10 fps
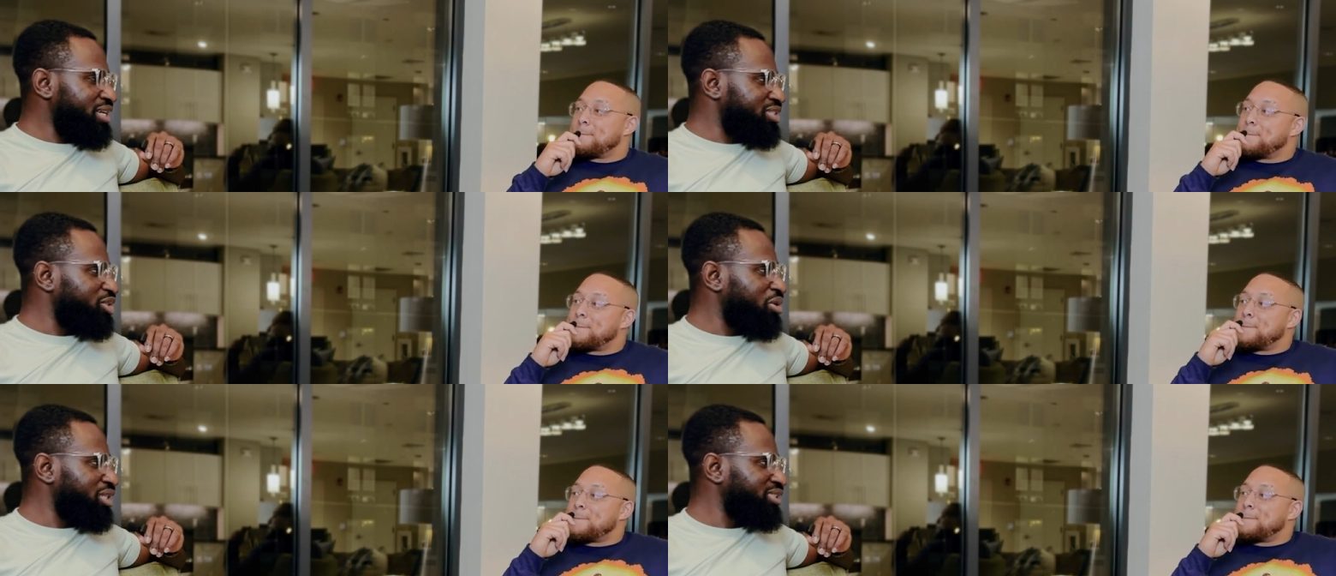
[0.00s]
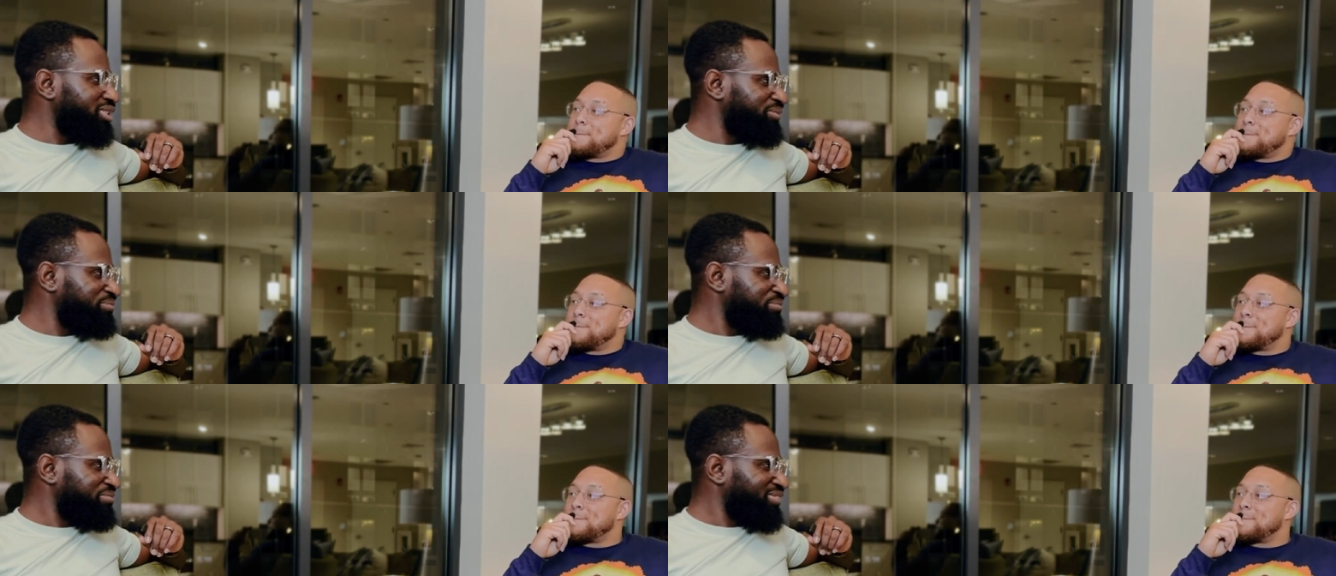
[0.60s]
Speaker 1: answered the question.
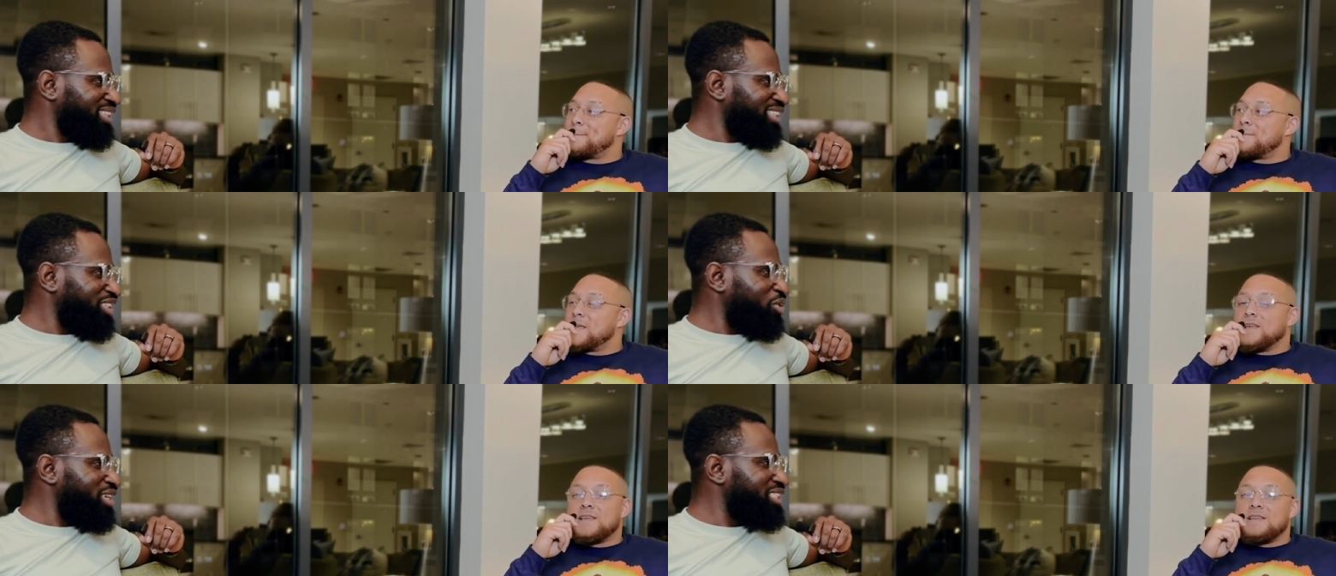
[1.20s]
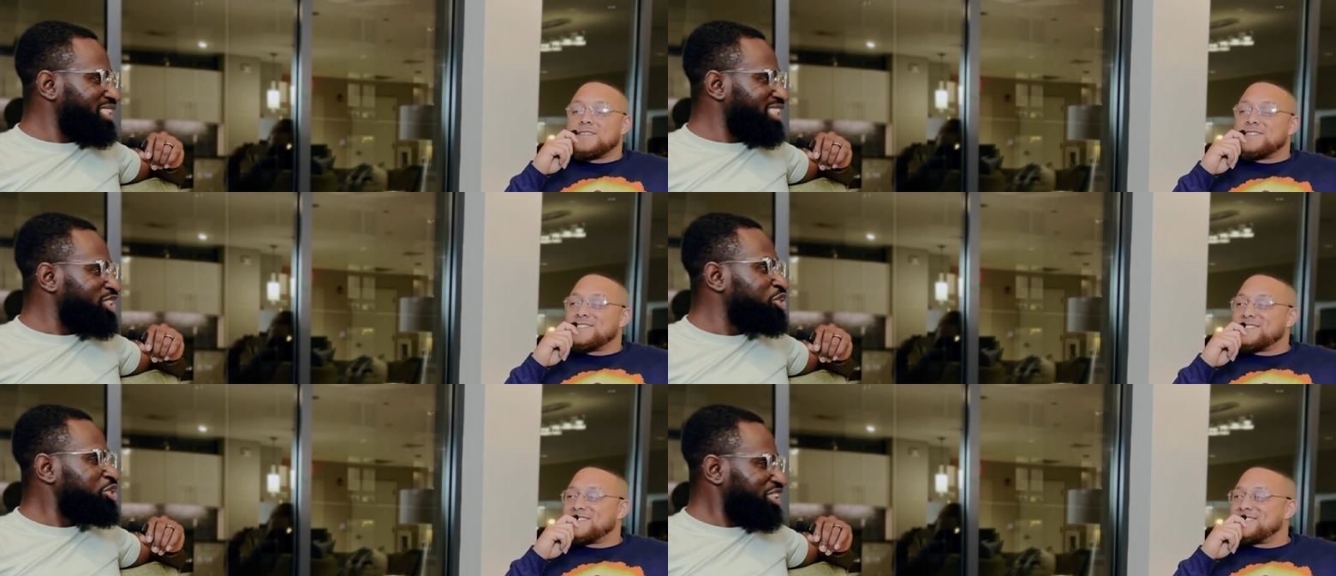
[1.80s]
The question yeah. is
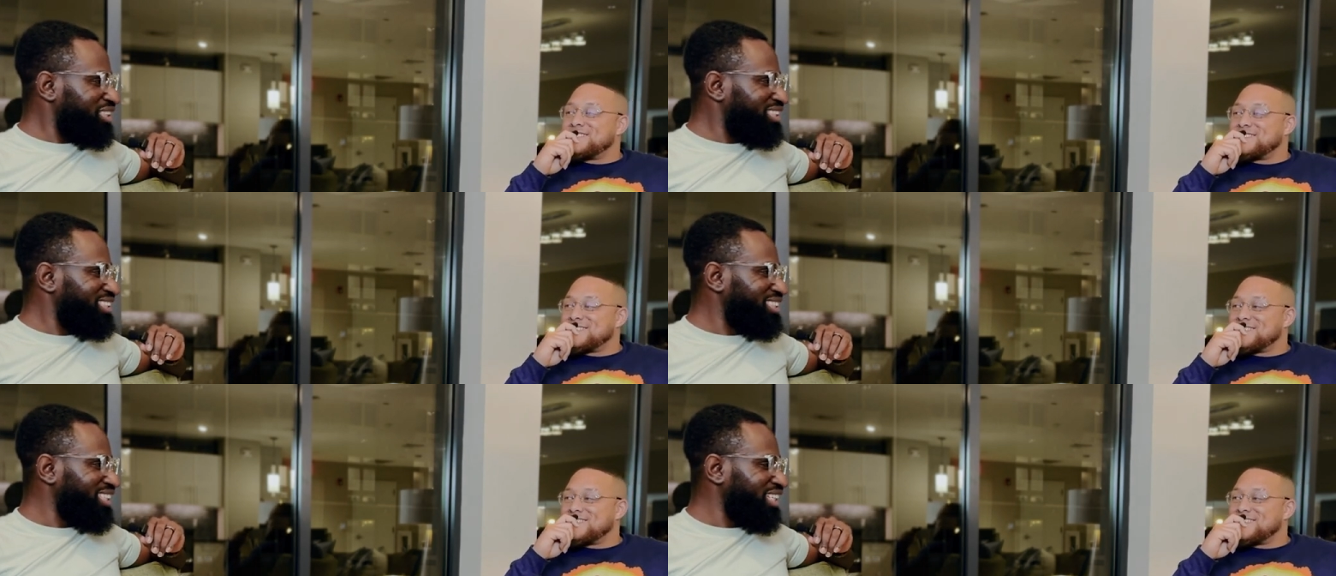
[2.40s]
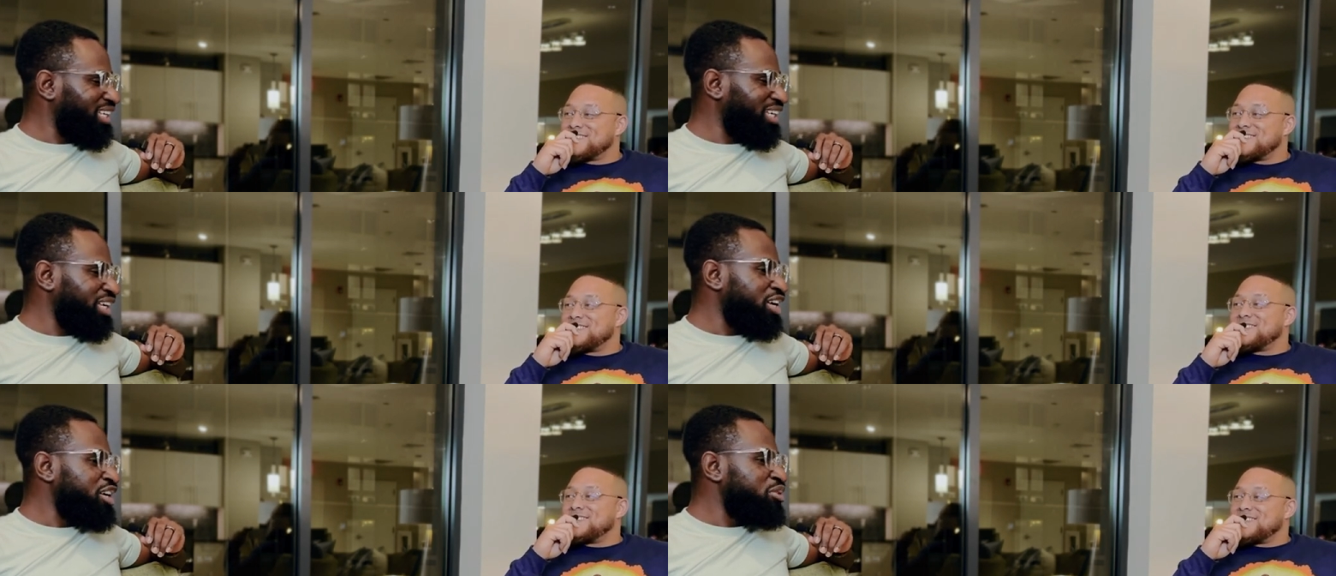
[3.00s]
should
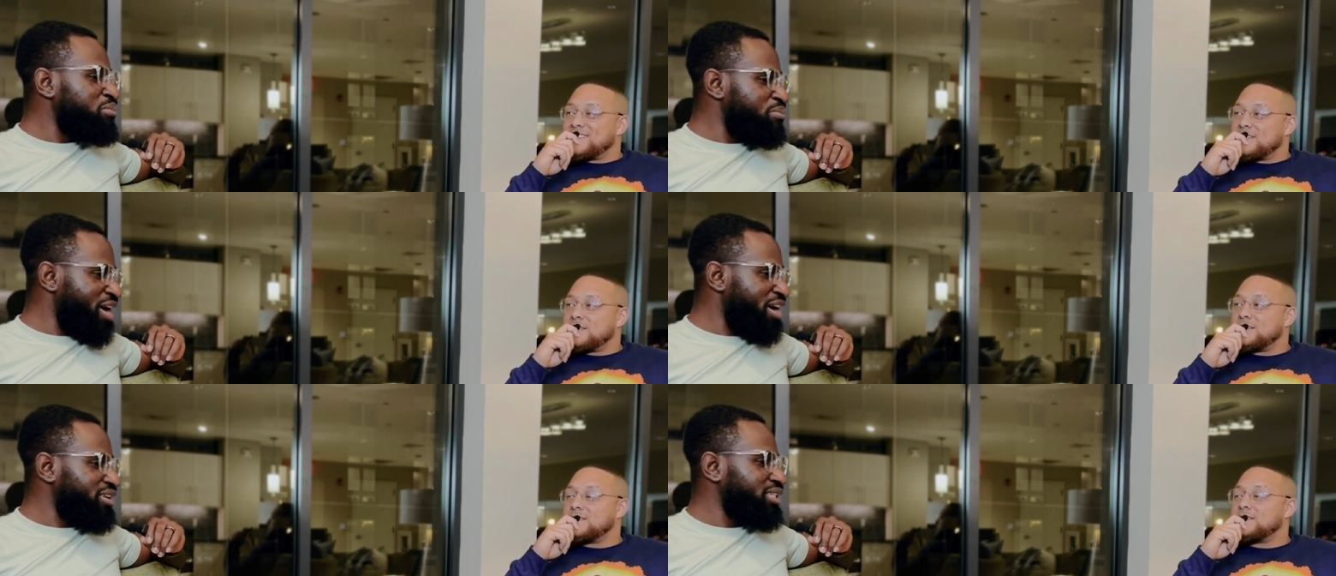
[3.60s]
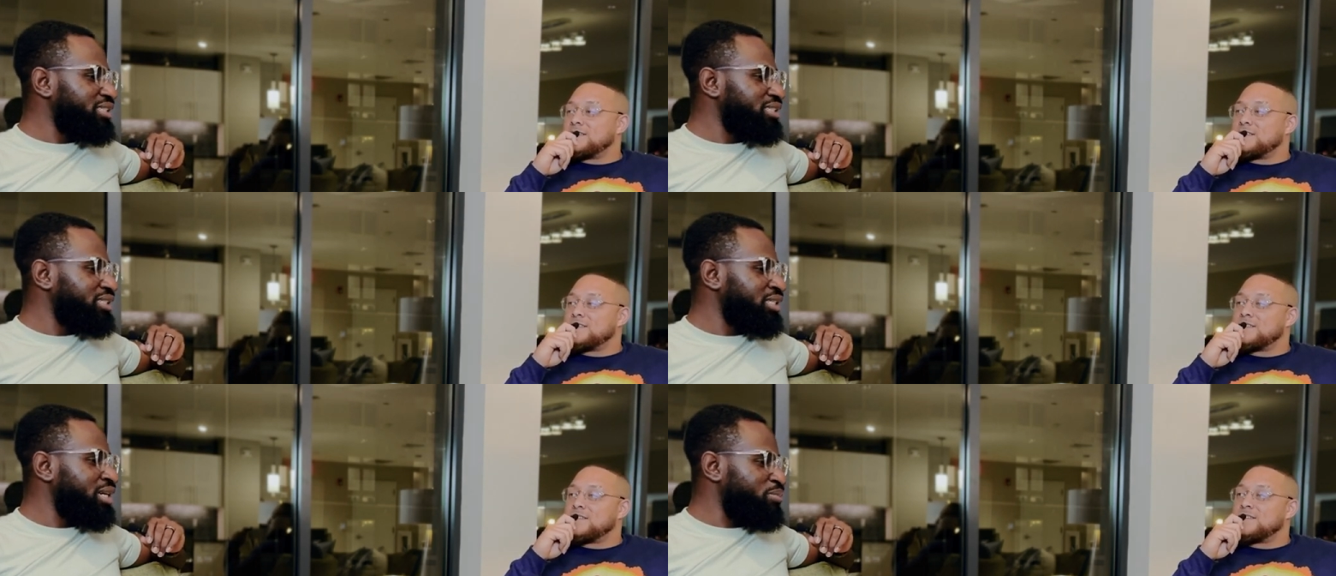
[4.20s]
married
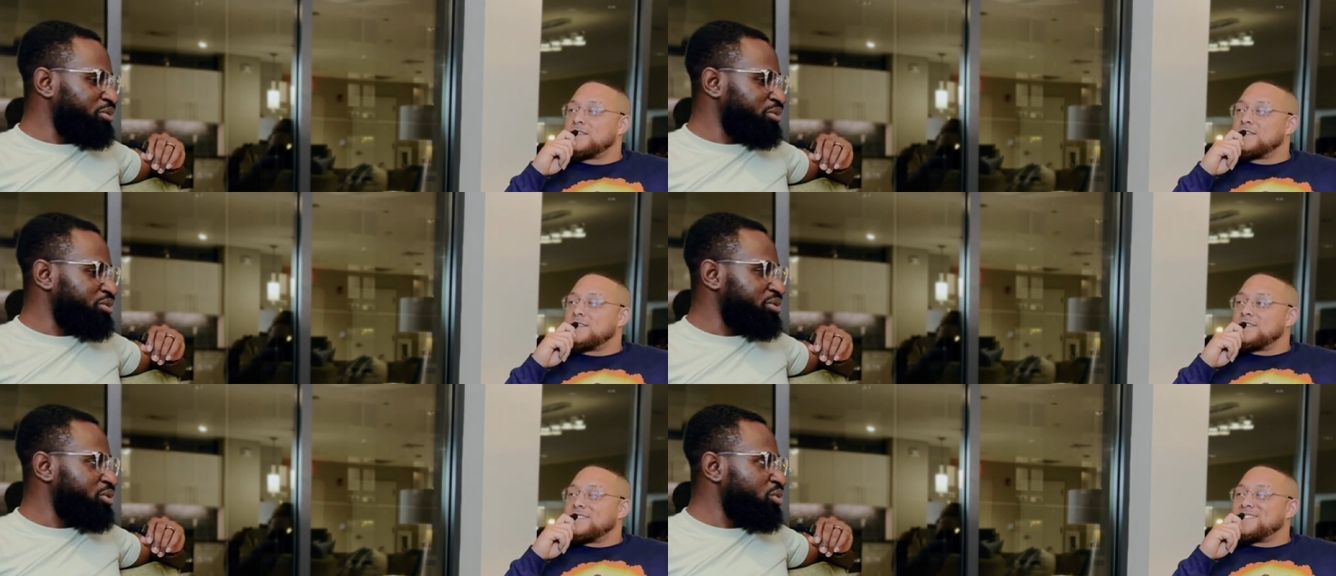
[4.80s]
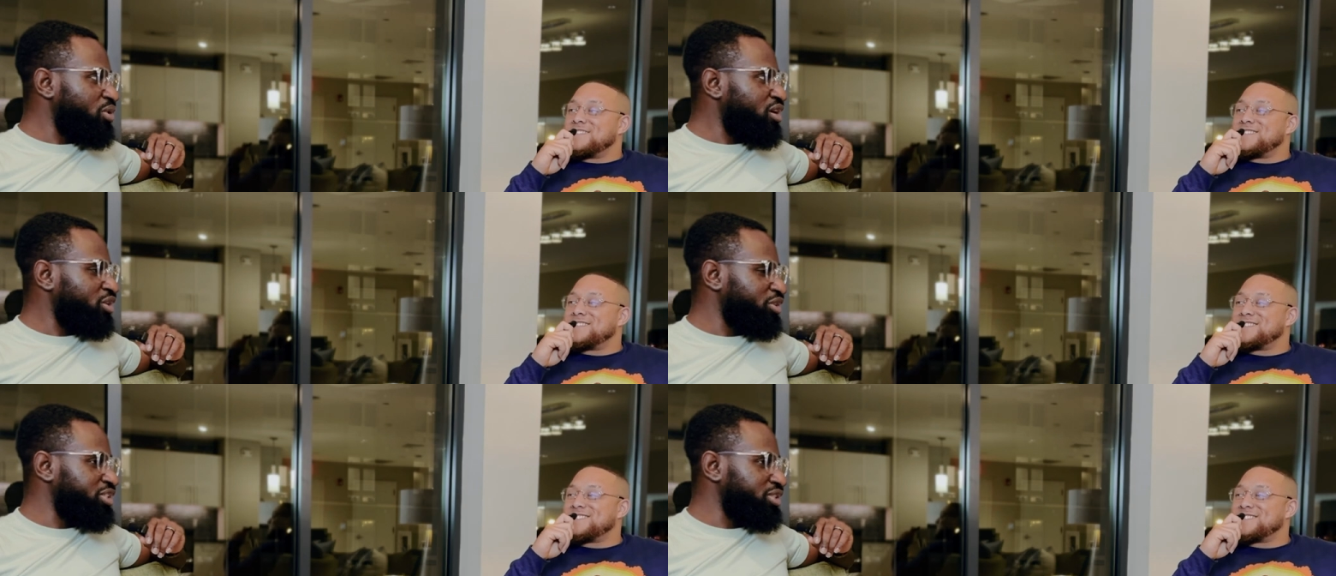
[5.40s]
couples who are
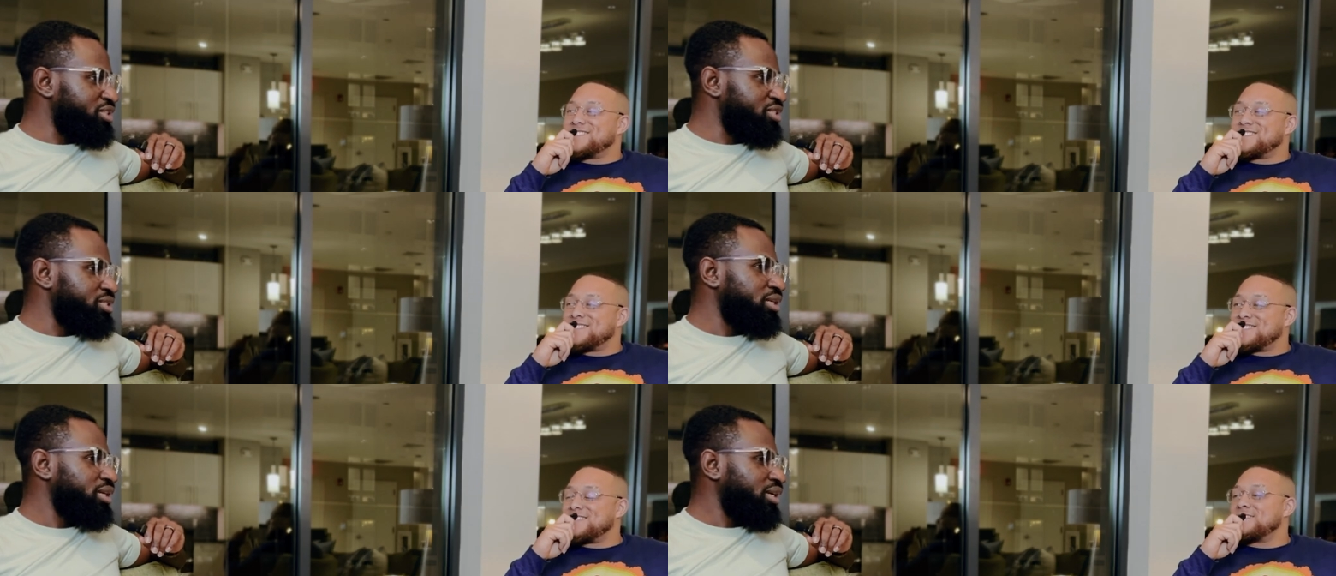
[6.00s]
Christians